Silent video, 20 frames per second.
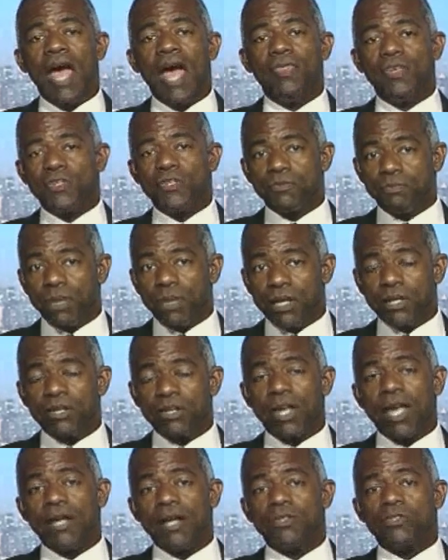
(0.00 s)
and this blood
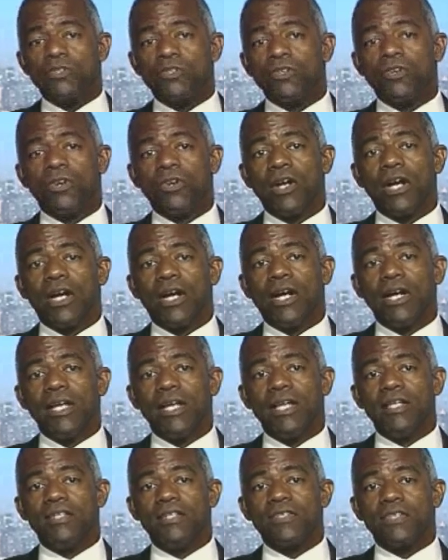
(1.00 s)
cancer uh,
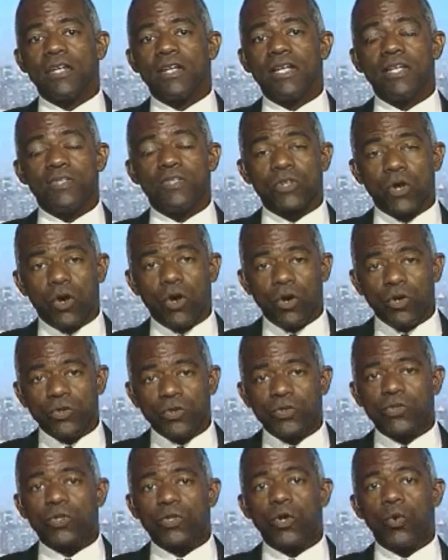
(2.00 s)
is, uh, is
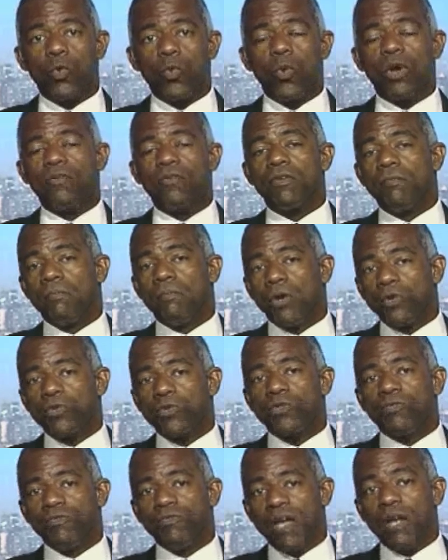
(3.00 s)
also one of the
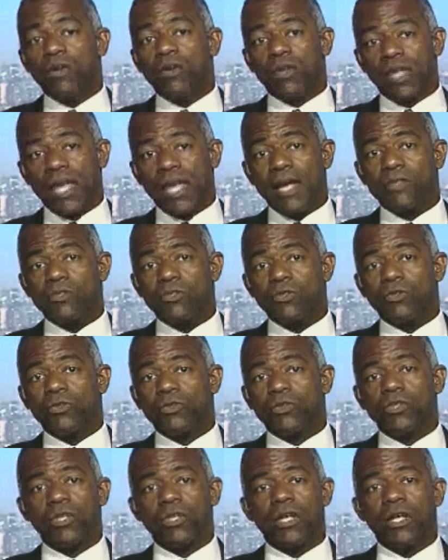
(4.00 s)
most fatal
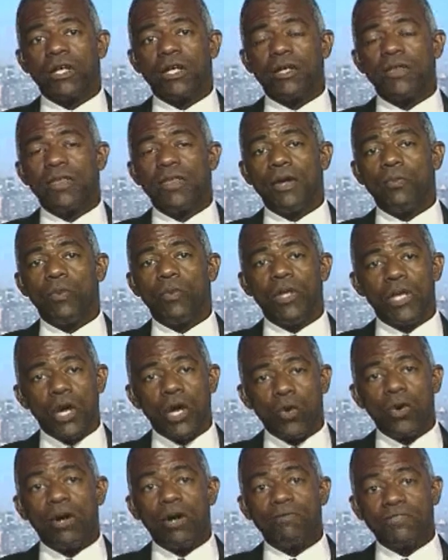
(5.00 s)
cancers uh, that we
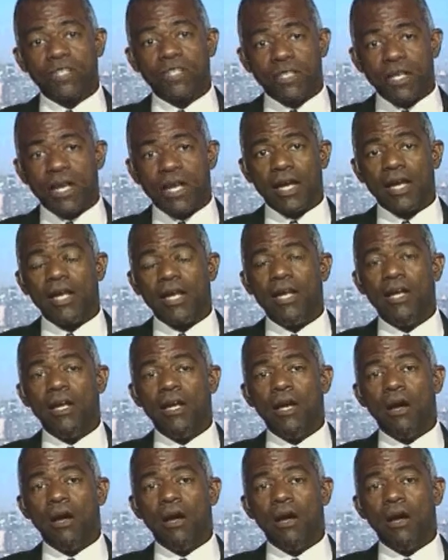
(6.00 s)
know of today.